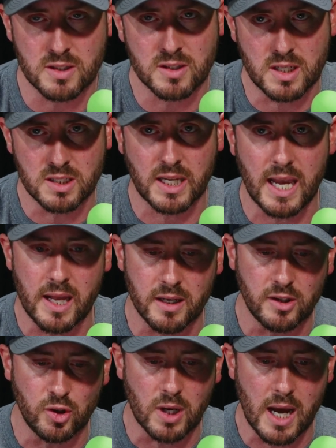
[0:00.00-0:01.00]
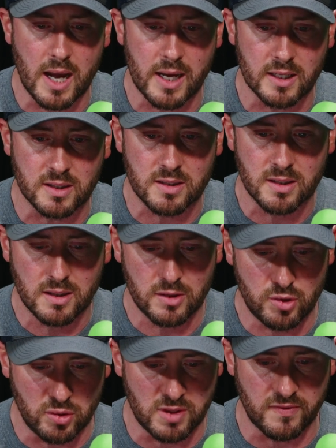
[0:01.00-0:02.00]
Cause again, you guys
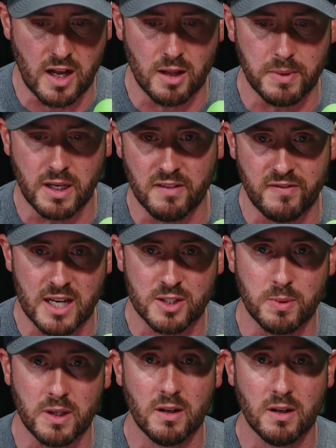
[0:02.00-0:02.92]
do development and investment